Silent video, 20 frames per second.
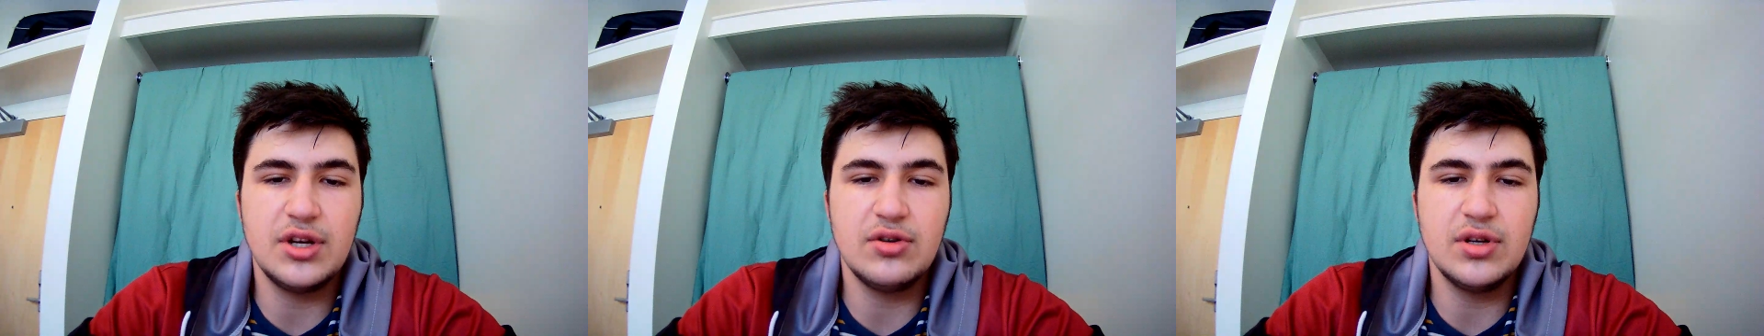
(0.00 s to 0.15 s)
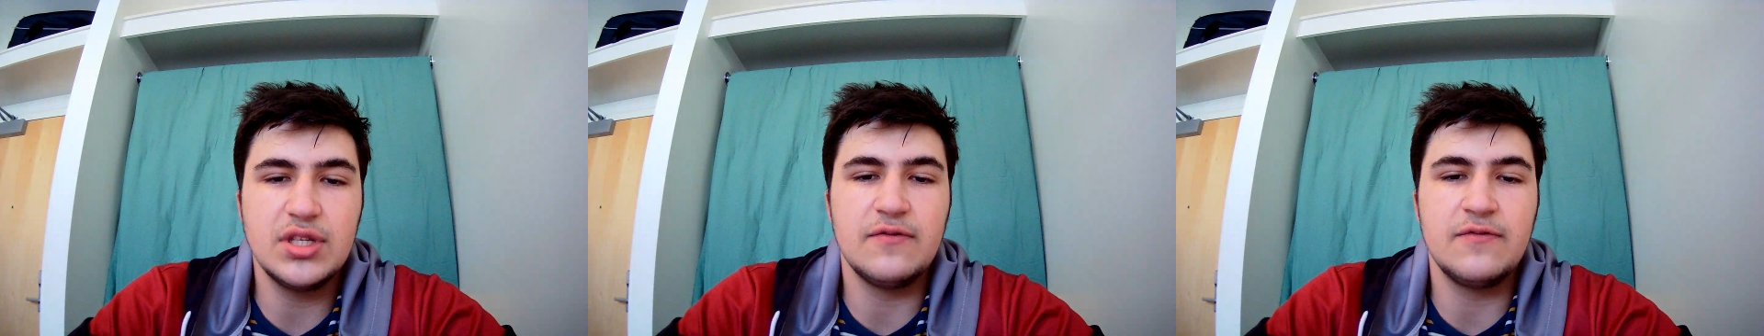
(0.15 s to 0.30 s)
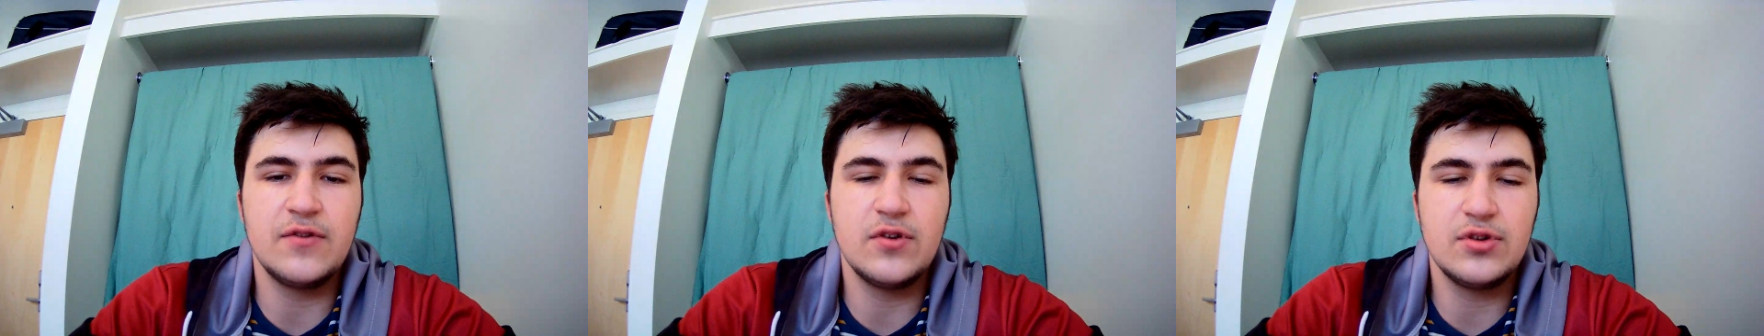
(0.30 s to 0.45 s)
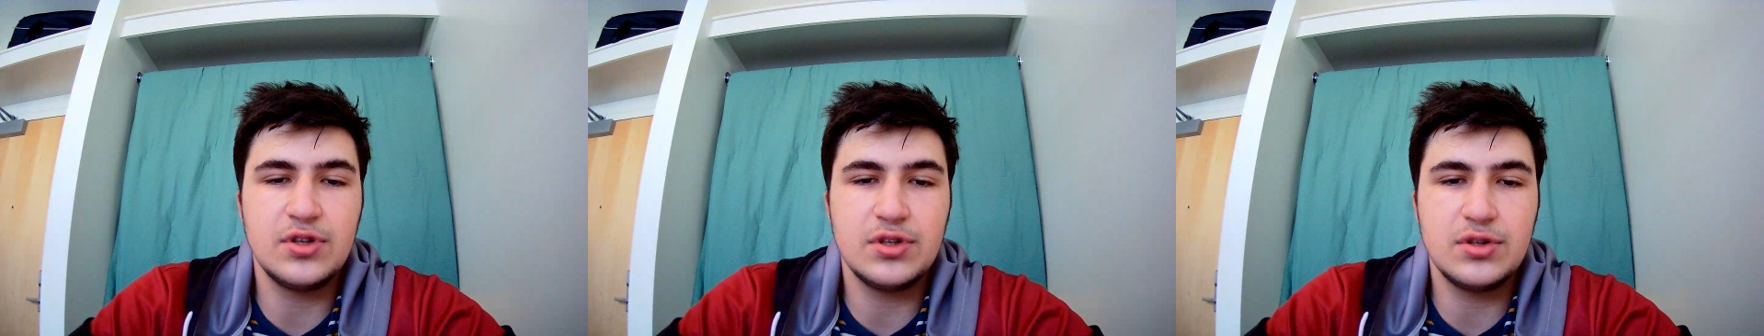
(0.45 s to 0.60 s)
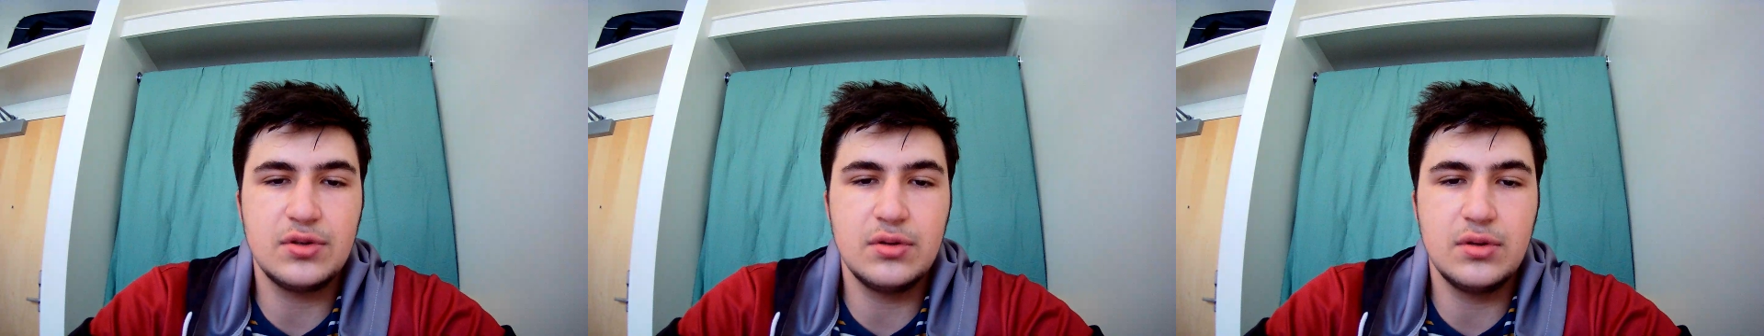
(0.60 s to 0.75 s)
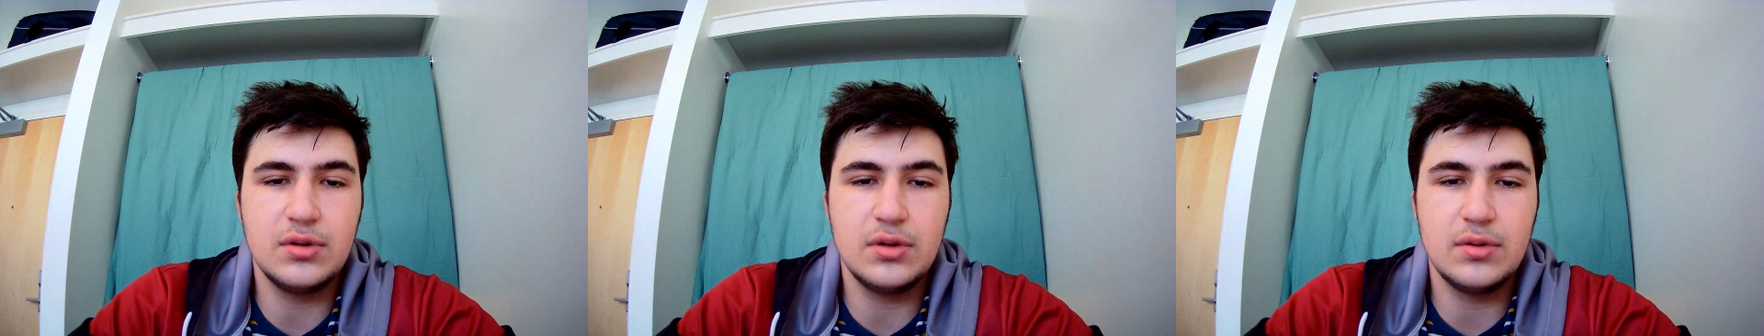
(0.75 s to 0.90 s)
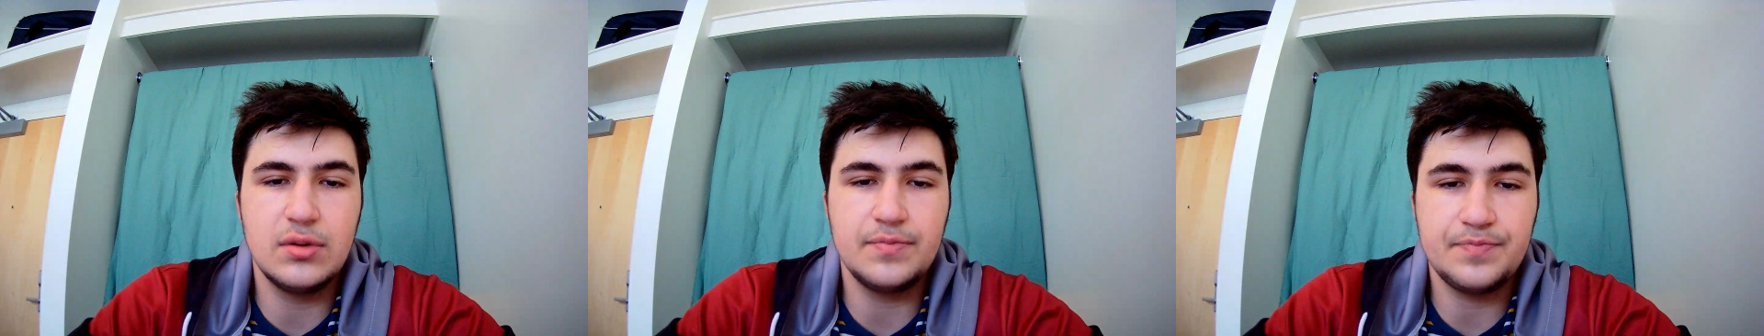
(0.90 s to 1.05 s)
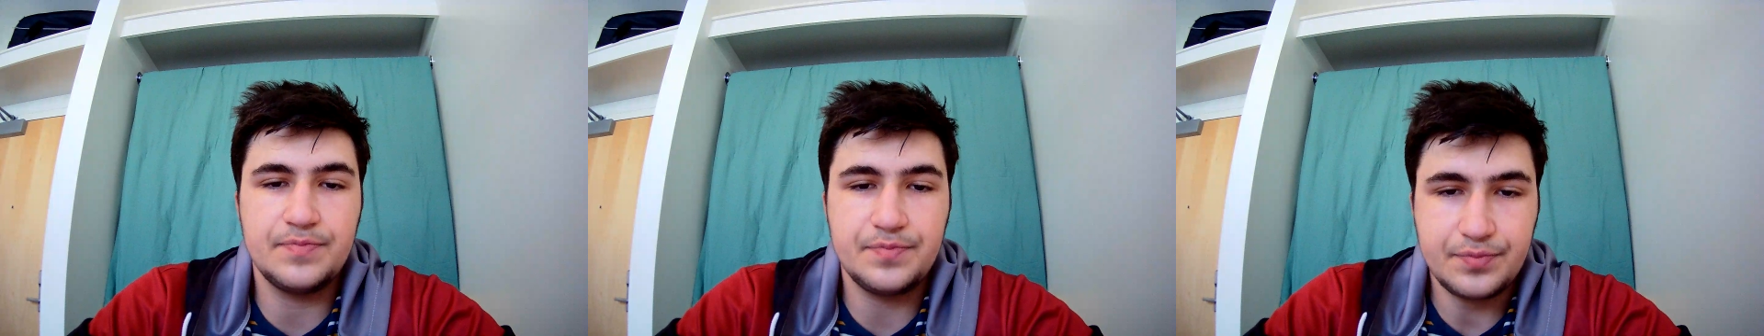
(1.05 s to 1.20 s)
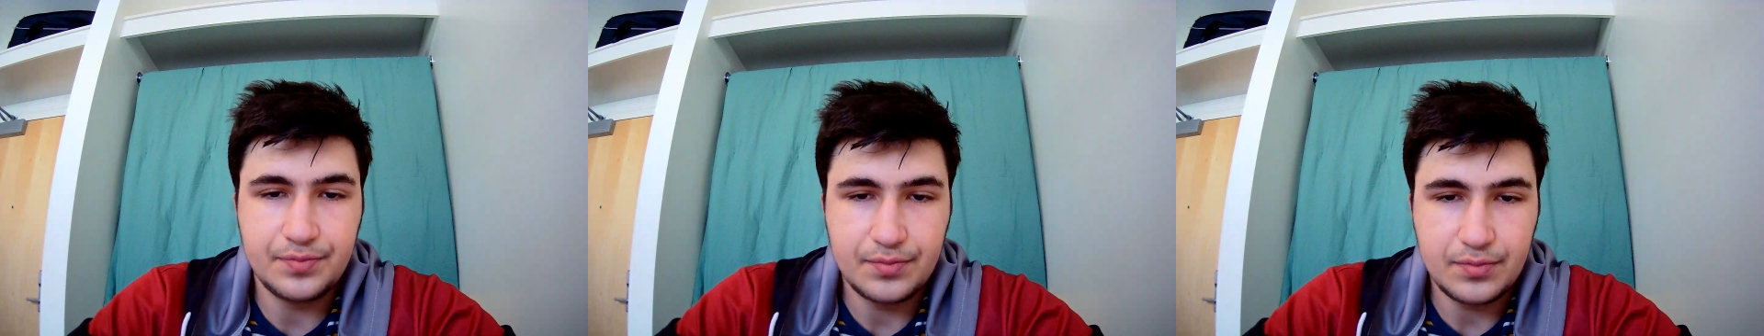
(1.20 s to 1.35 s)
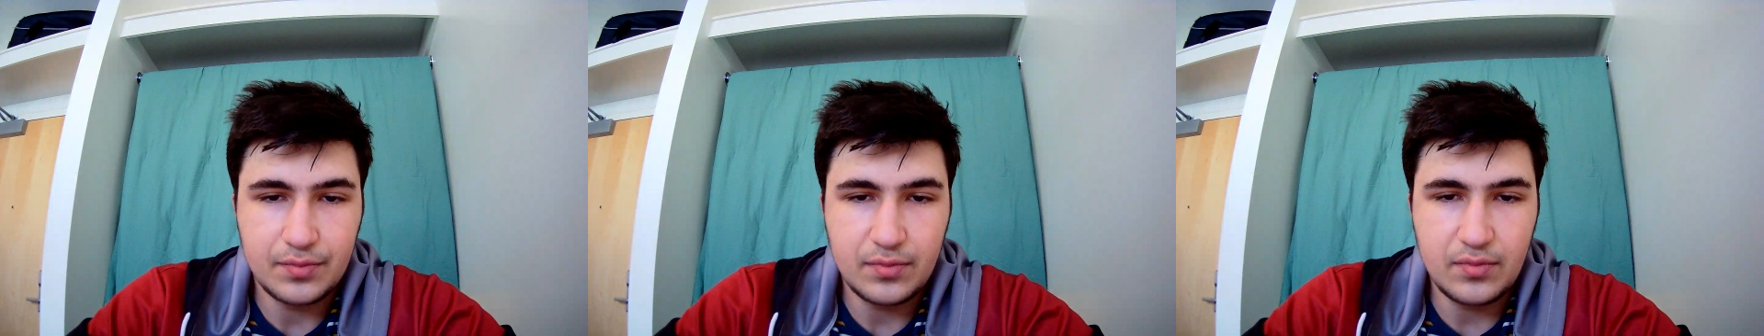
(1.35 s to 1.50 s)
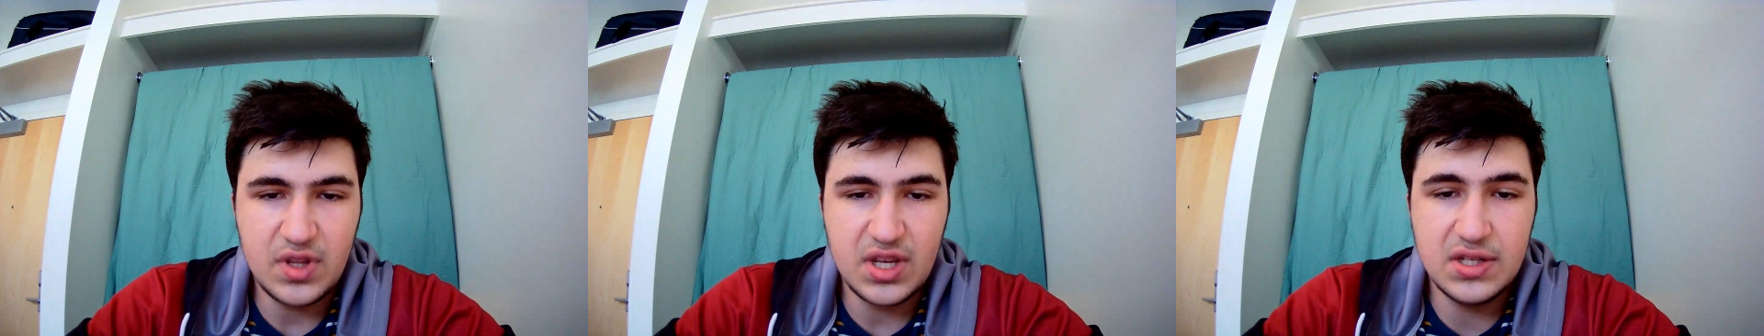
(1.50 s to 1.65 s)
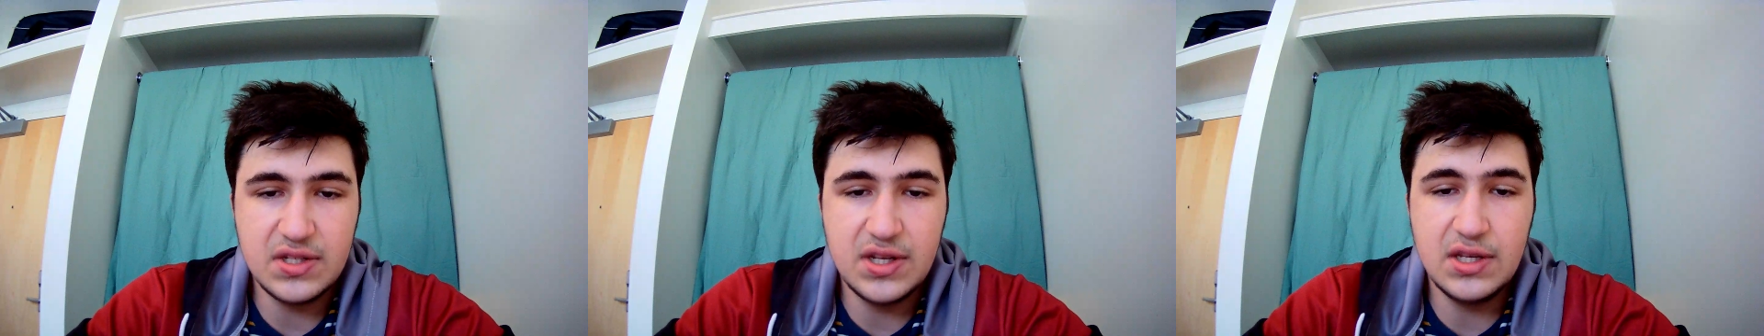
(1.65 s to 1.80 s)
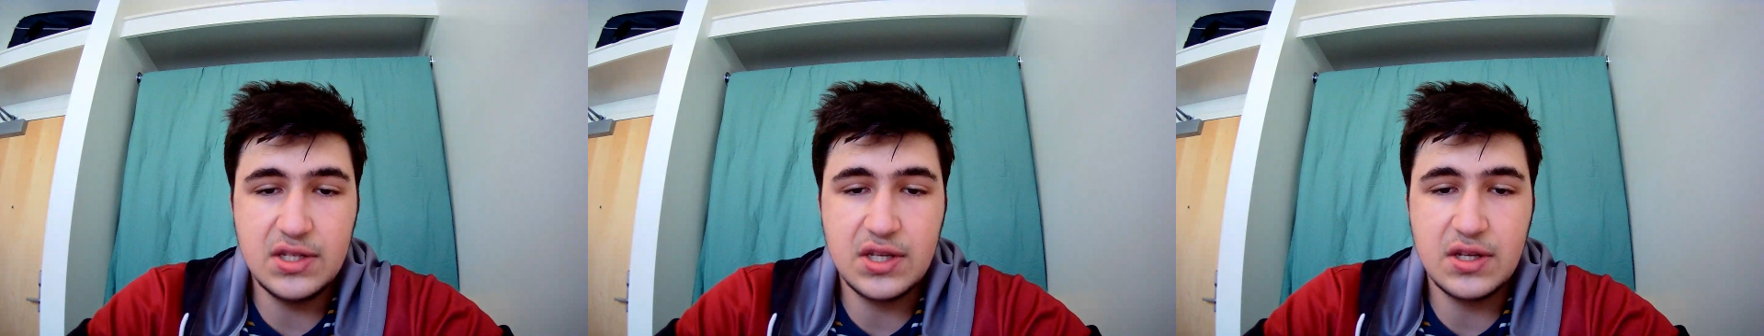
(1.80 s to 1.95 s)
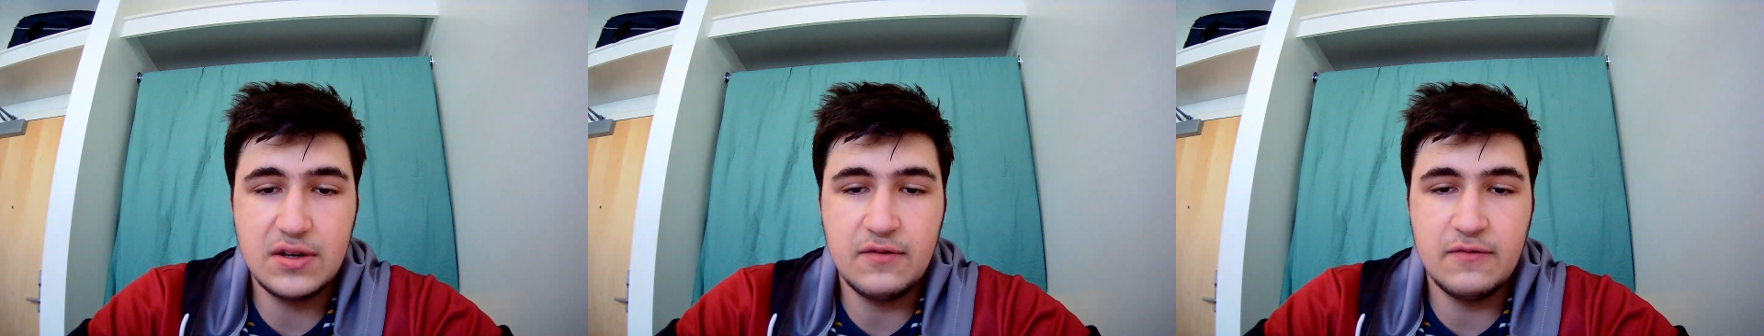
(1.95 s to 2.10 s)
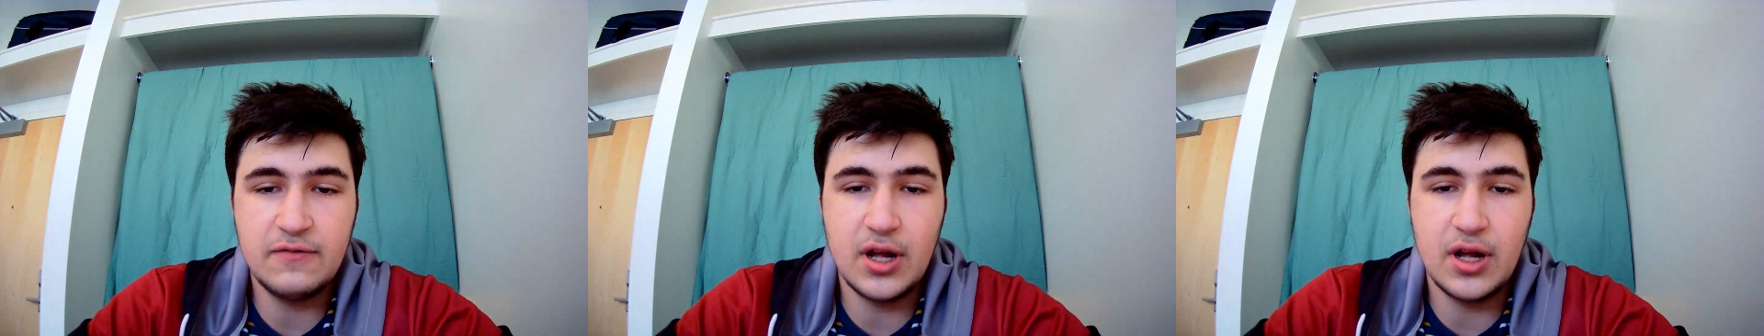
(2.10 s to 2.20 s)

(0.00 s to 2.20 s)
The first season